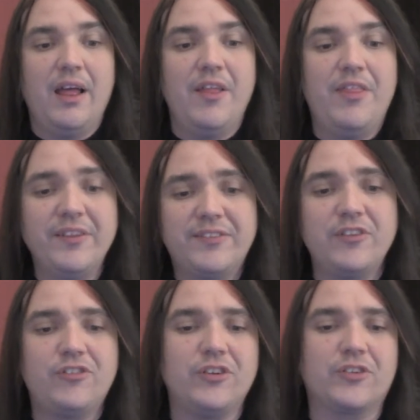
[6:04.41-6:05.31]
This
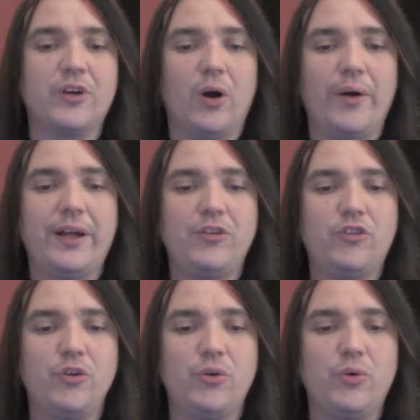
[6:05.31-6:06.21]
is just going
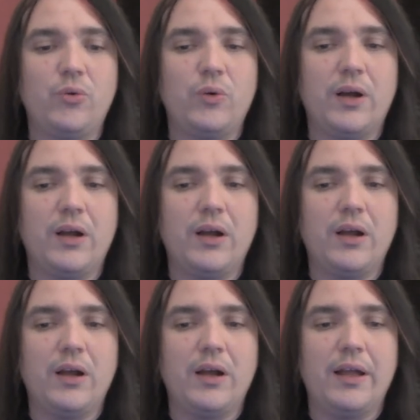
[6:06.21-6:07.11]
to
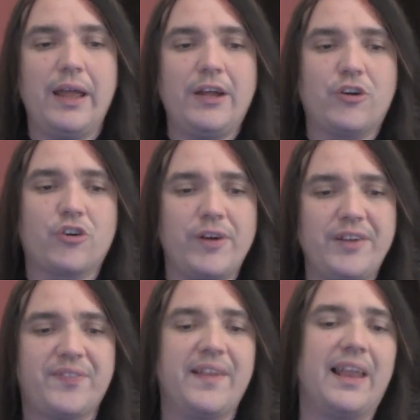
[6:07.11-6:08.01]

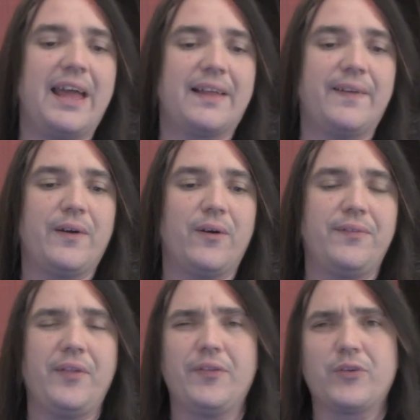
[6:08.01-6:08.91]
increase the
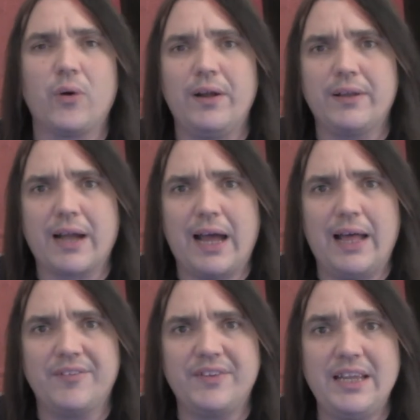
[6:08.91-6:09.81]
likelihood that it's going to
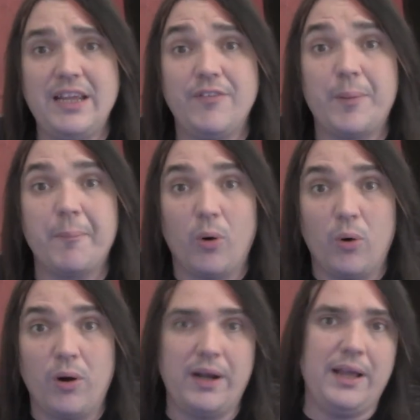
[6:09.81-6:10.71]
cost even
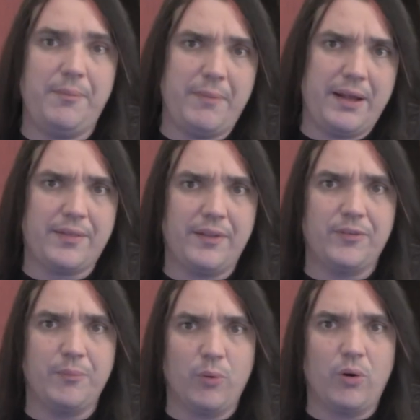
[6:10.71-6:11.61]
more and make
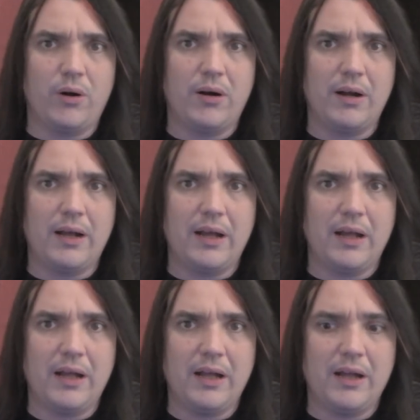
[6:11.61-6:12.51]
this
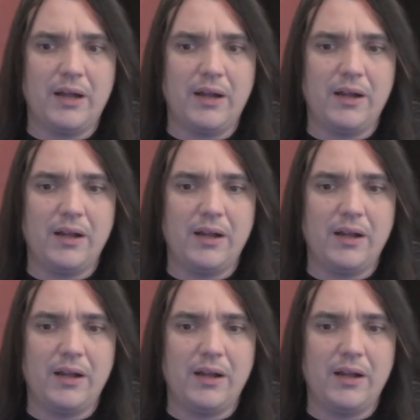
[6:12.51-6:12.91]
more,